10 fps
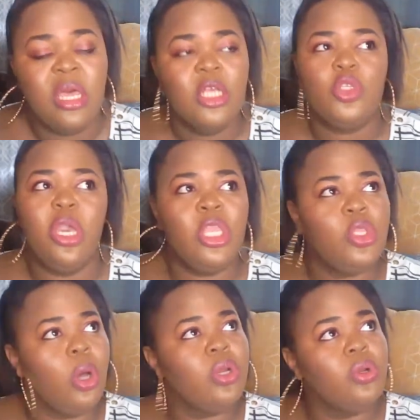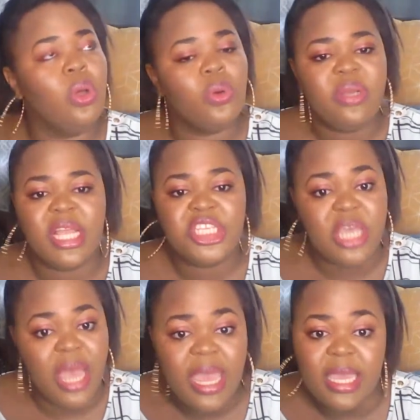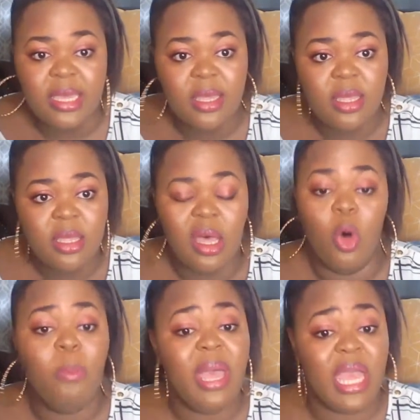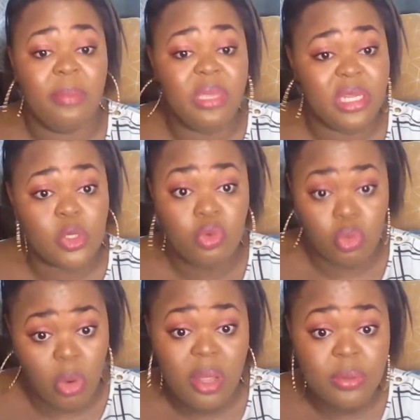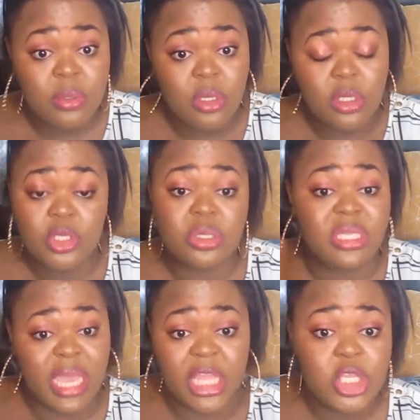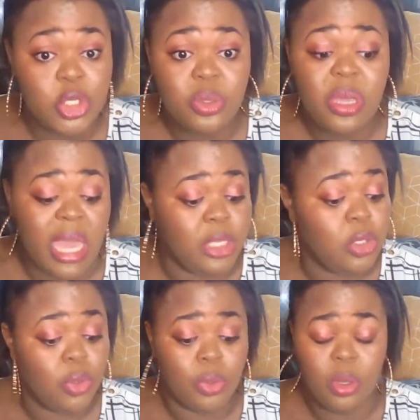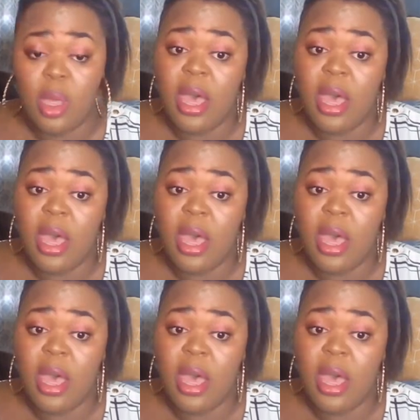So it dawned on Uncle that, Chai, a woman can be this cruel to date you and, you know,